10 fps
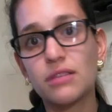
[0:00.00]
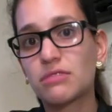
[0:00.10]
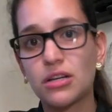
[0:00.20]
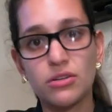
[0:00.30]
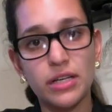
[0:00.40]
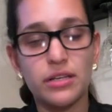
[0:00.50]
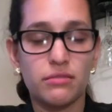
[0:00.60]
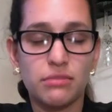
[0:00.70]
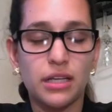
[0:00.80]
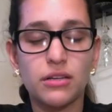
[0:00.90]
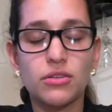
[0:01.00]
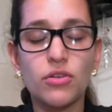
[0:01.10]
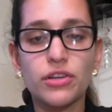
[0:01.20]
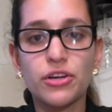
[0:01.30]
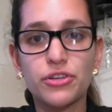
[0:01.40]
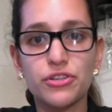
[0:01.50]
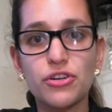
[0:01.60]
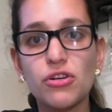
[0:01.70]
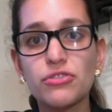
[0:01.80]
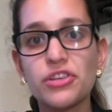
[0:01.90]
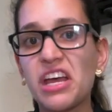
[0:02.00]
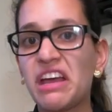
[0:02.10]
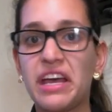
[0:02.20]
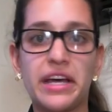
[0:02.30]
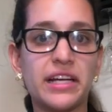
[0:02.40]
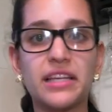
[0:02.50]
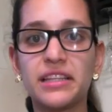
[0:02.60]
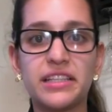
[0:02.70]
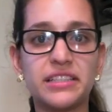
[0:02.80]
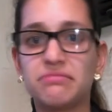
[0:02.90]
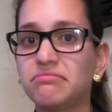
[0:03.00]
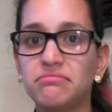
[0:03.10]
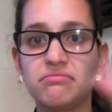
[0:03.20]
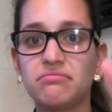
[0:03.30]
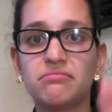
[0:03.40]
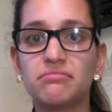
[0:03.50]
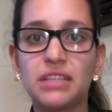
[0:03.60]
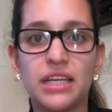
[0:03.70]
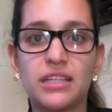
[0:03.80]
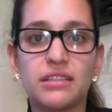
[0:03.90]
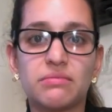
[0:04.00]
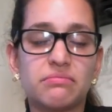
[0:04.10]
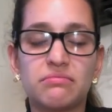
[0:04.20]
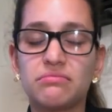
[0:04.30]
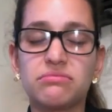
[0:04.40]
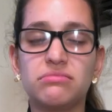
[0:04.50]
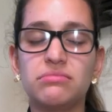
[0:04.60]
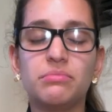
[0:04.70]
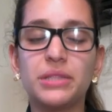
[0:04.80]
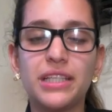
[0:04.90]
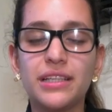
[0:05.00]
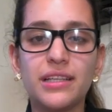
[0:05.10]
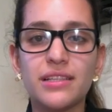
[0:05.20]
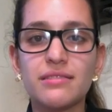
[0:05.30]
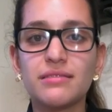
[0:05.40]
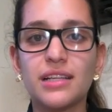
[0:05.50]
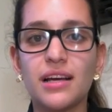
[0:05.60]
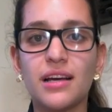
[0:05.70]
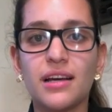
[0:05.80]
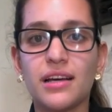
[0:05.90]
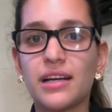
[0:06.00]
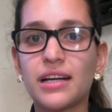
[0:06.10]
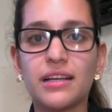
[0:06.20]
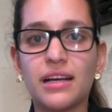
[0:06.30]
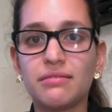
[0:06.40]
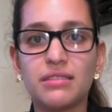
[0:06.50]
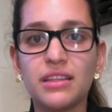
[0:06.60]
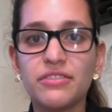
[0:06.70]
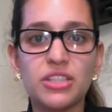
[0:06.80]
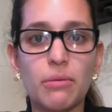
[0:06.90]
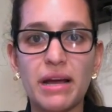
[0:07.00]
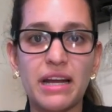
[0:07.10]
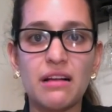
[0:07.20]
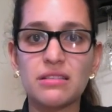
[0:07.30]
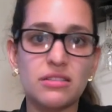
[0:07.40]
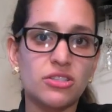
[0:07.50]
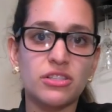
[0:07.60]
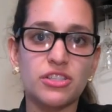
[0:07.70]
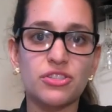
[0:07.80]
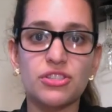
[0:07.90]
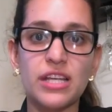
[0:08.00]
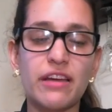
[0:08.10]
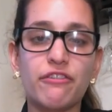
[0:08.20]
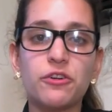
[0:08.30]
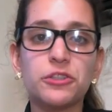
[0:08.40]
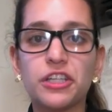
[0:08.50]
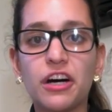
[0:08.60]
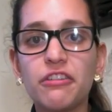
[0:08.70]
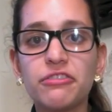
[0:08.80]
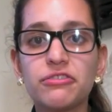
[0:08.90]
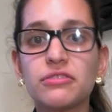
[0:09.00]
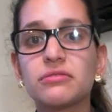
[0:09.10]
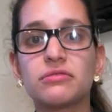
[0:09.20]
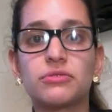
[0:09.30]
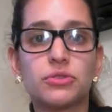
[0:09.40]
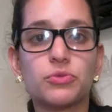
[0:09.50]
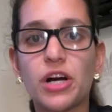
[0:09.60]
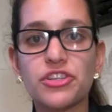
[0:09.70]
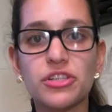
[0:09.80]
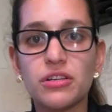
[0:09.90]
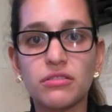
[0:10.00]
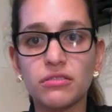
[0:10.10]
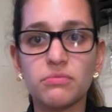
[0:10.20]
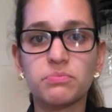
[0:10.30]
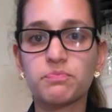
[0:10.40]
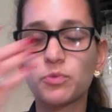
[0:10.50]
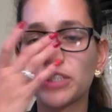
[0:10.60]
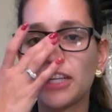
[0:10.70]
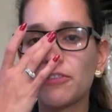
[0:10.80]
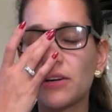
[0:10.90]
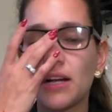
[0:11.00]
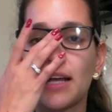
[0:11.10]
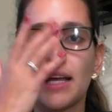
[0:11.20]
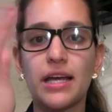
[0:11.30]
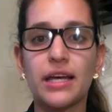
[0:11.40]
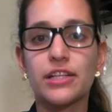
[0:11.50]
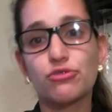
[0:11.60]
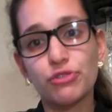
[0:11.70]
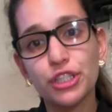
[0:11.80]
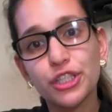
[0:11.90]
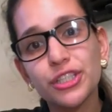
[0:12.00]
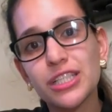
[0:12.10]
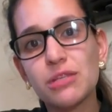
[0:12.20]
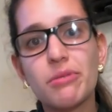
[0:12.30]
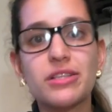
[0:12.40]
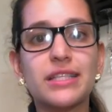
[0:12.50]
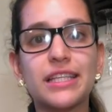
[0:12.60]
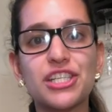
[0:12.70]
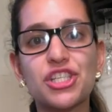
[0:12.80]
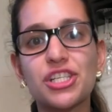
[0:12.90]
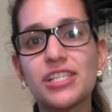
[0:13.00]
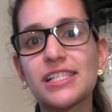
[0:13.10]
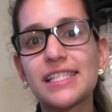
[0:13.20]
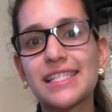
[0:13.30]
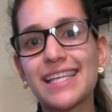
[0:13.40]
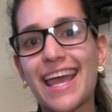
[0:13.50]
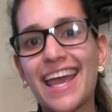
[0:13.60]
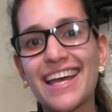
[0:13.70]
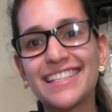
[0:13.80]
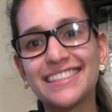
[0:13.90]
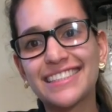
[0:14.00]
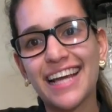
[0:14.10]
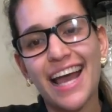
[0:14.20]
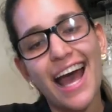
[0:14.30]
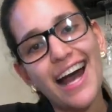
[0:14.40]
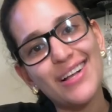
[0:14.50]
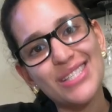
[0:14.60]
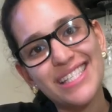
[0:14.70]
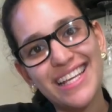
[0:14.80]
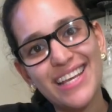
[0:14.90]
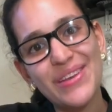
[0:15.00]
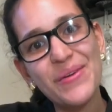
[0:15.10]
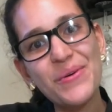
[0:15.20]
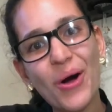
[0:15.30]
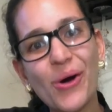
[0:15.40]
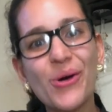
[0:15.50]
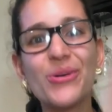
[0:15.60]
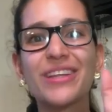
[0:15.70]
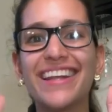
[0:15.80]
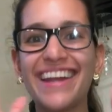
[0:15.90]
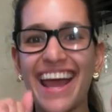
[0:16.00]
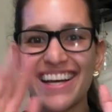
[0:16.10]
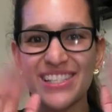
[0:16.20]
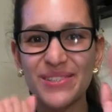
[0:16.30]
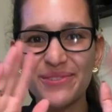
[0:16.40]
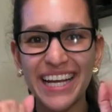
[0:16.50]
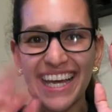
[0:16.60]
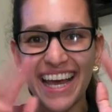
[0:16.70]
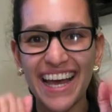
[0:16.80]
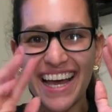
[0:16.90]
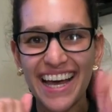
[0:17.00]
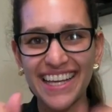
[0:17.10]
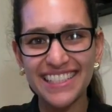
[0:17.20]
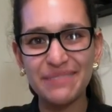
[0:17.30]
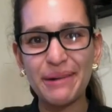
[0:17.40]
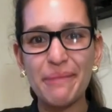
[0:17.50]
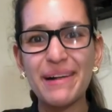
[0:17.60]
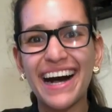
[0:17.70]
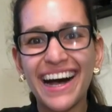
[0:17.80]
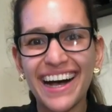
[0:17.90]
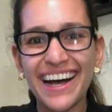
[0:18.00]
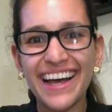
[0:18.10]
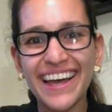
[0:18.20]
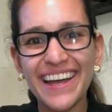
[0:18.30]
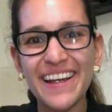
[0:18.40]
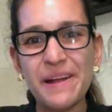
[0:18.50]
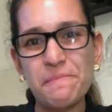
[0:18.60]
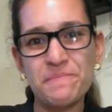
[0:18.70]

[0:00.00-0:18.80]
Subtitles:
around it, like on all the cuticles, and I let it like be, and I leave it on my nails until it just like fold off for washing or whatever. It's really good. It smells delicious, and I'll see you all next weekend. Bye bye.